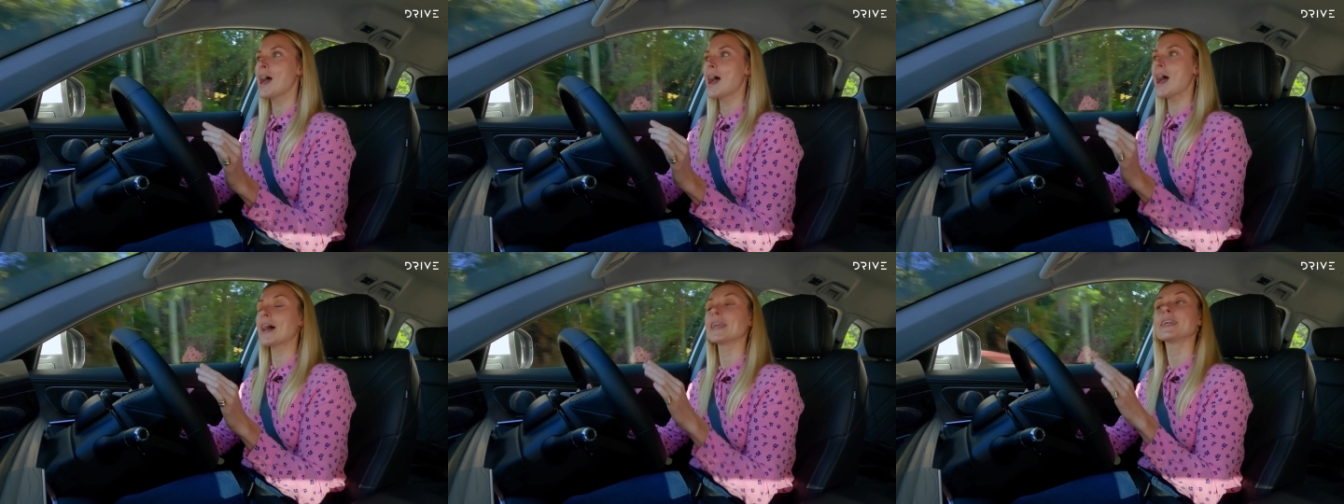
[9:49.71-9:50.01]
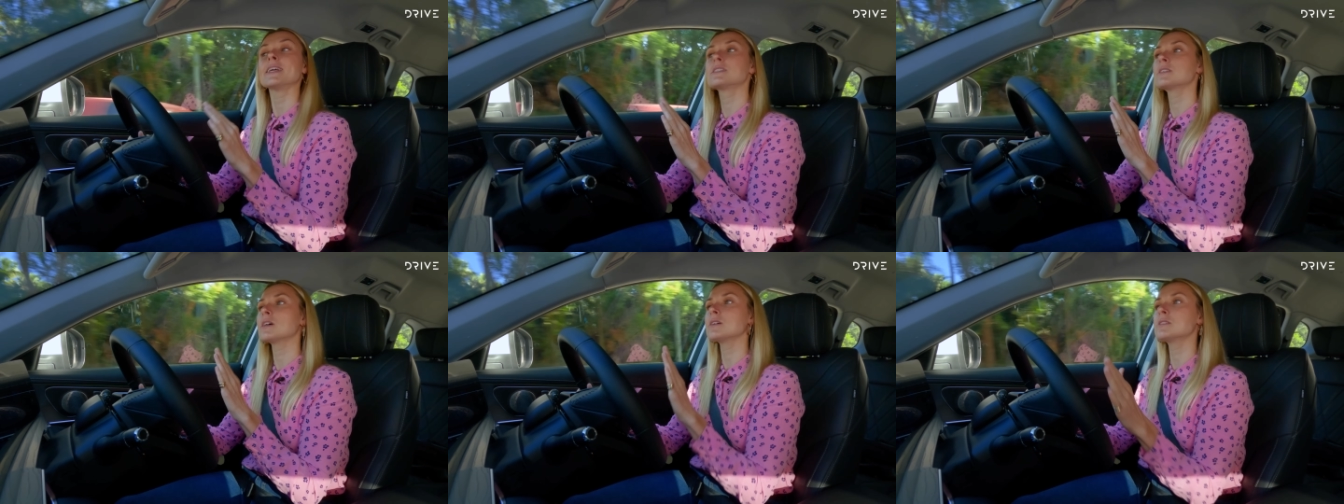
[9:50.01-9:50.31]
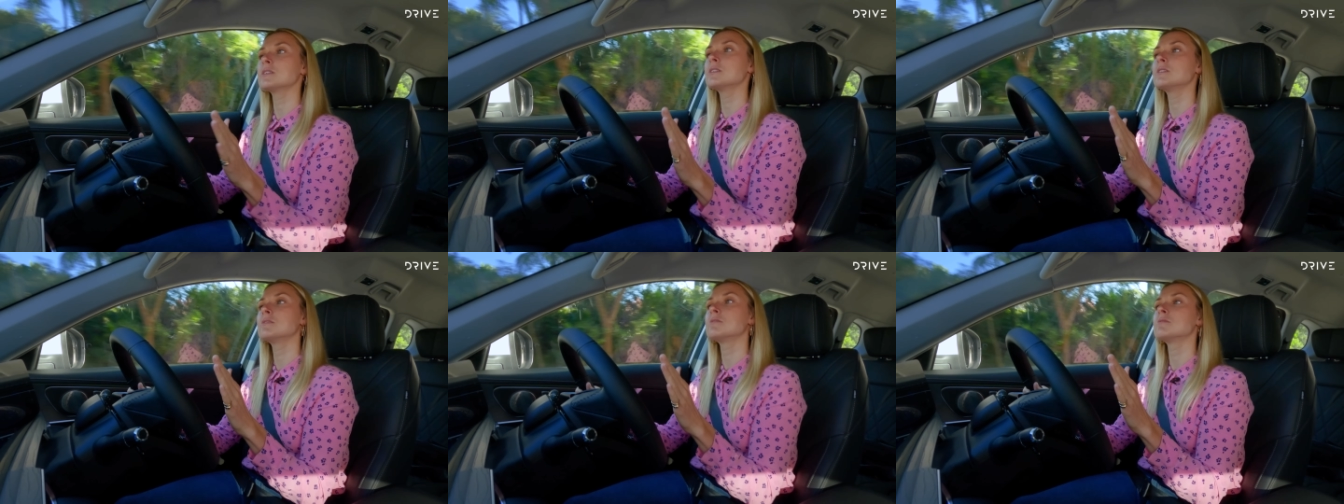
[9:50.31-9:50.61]
and it
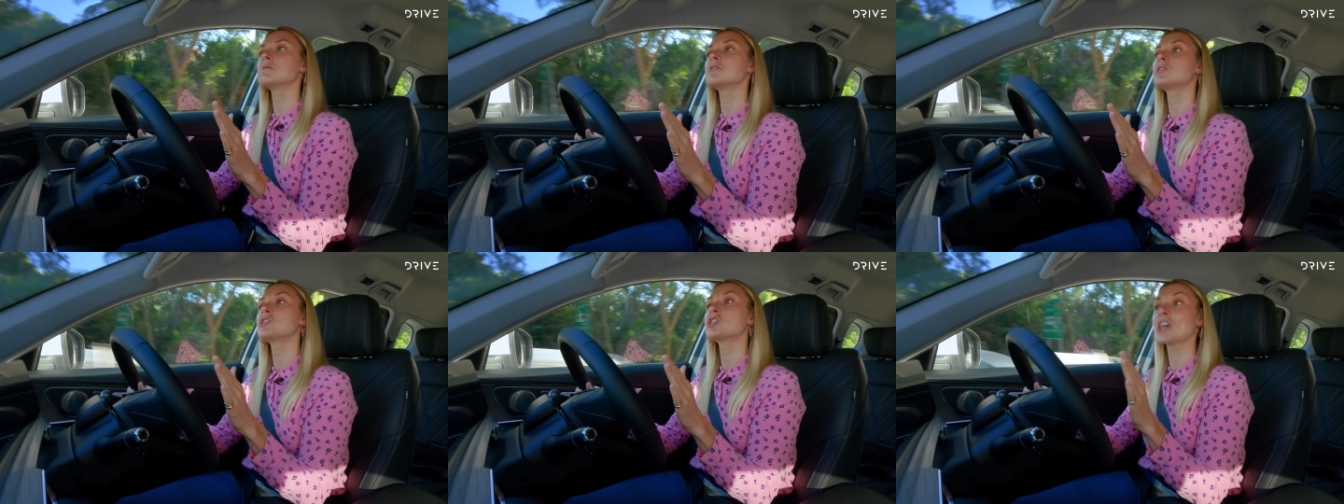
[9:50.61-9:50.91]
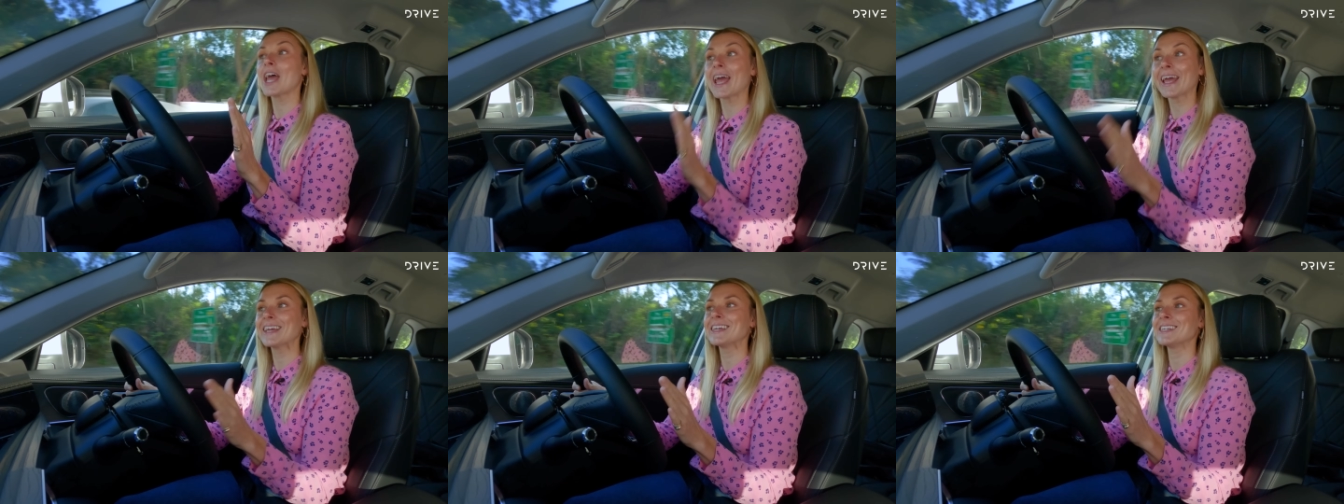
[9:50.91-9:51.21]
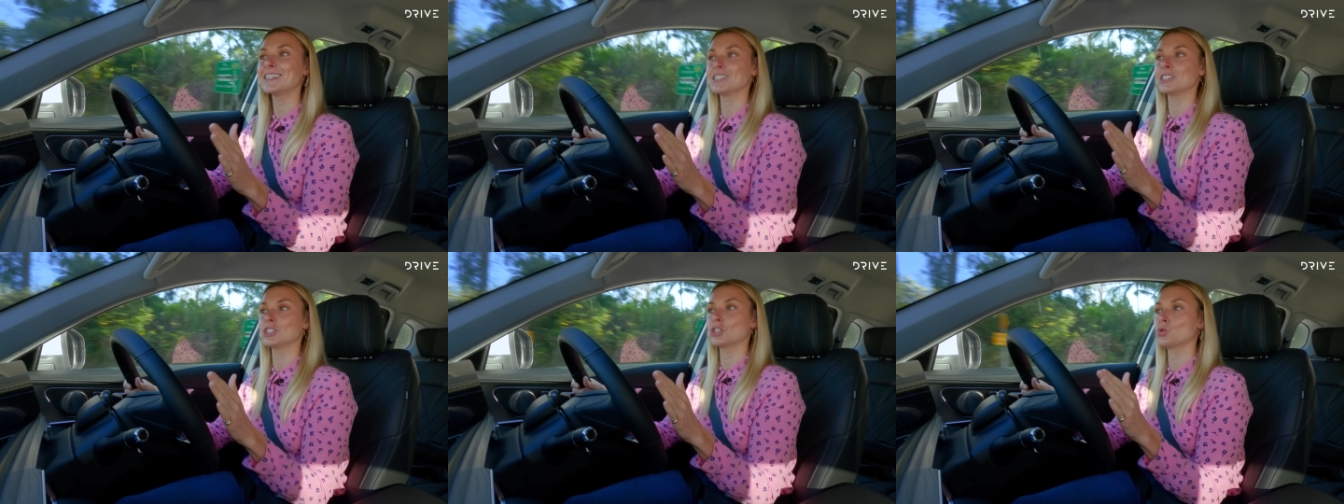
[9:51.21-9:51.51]
doesn't
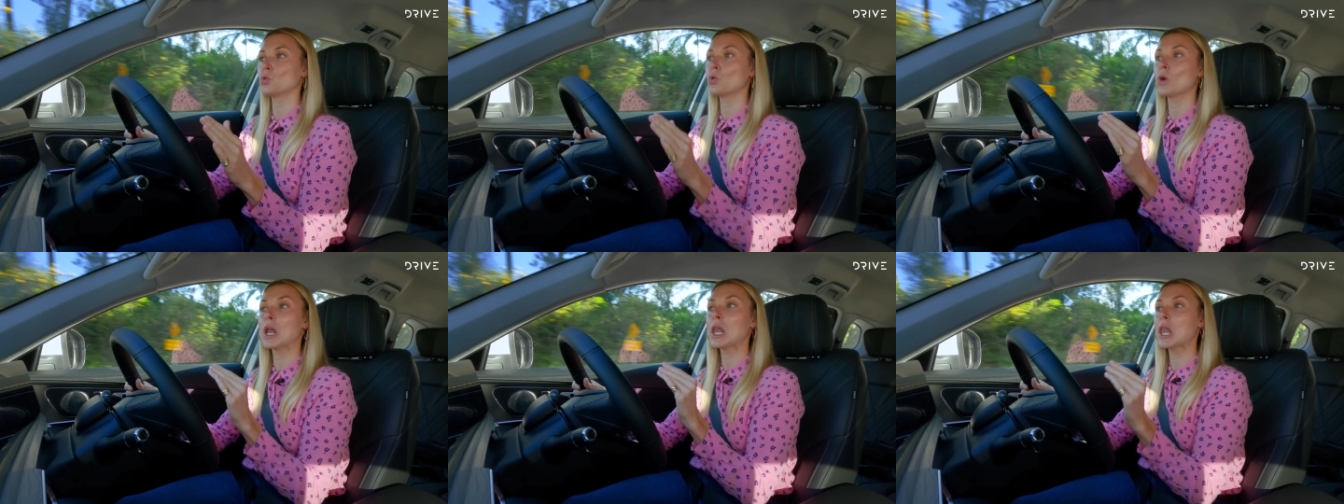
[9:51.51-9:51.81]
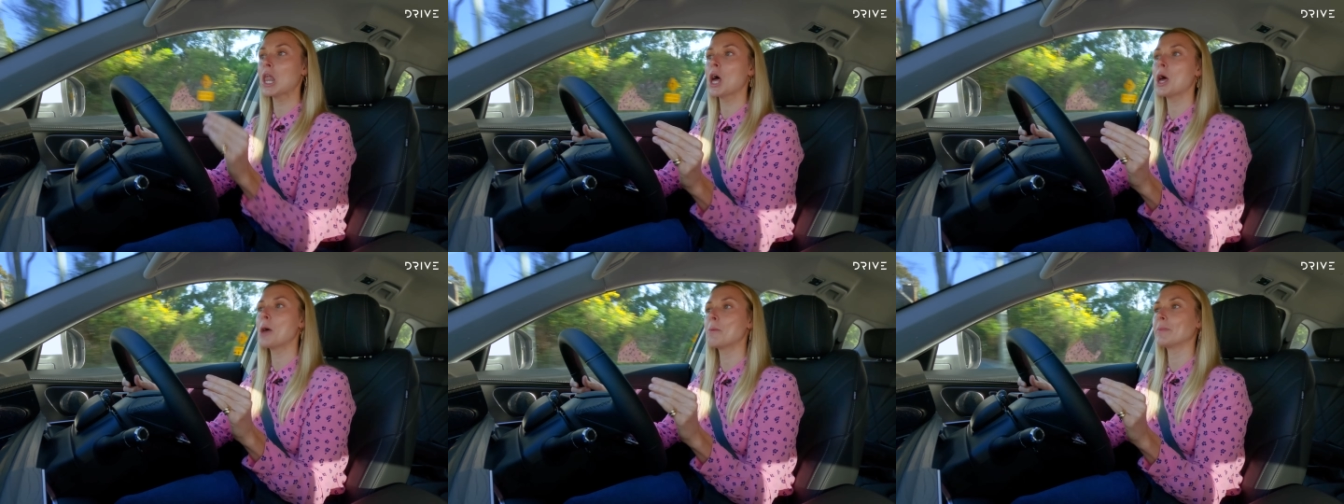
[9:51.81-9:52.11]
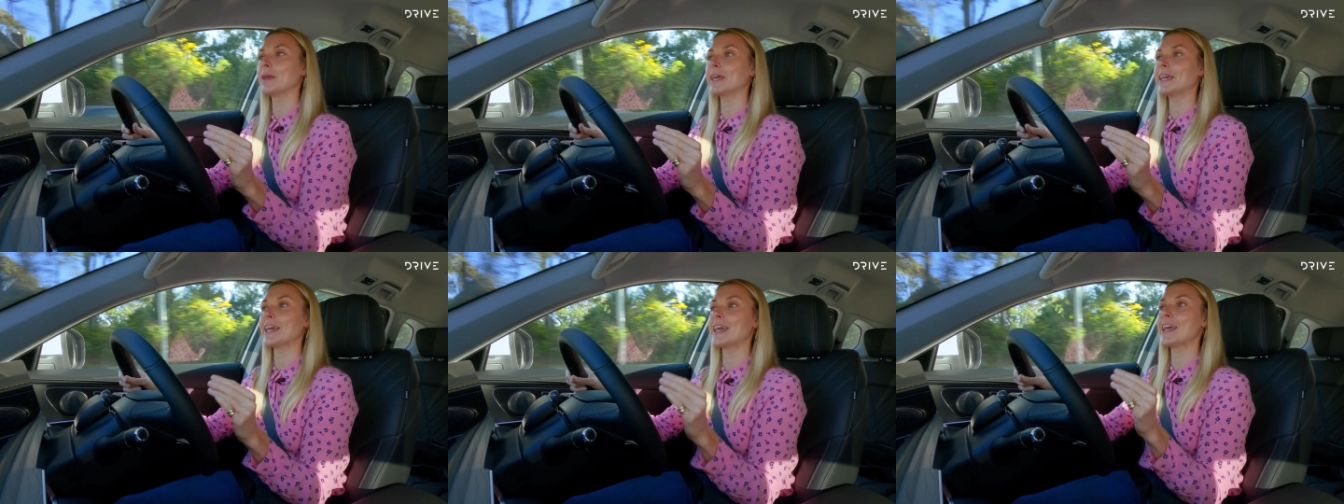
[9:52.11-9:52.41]
change or alert
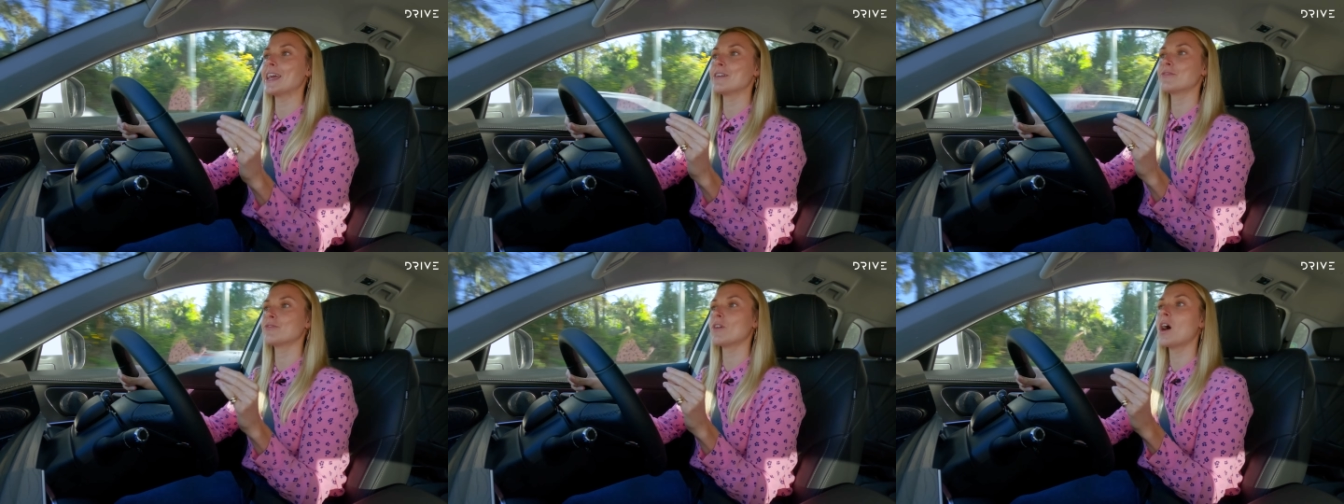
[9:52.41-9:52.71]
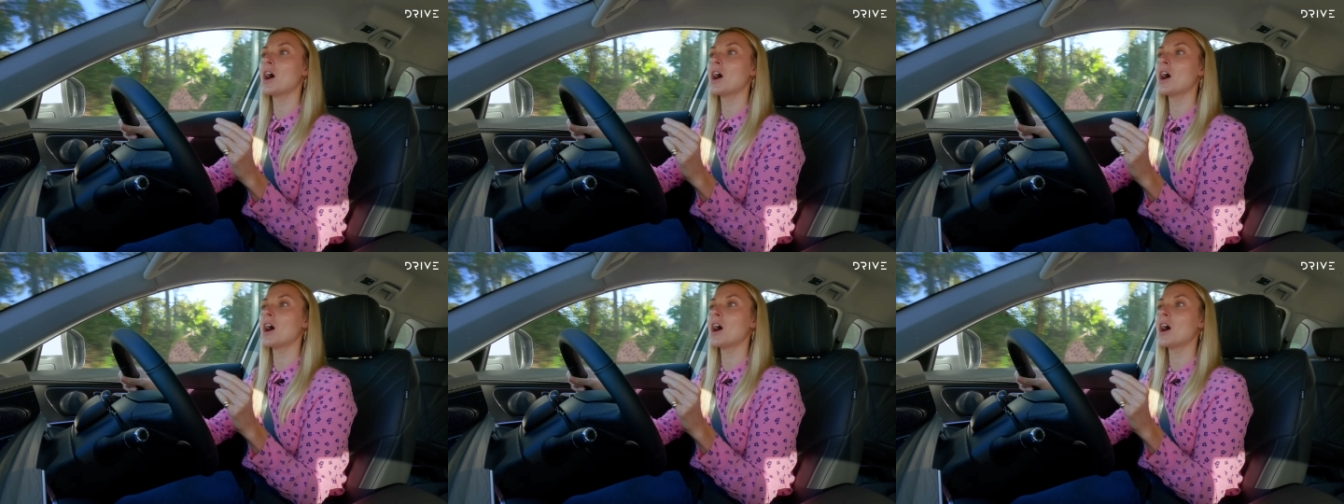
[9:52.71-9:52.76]
me if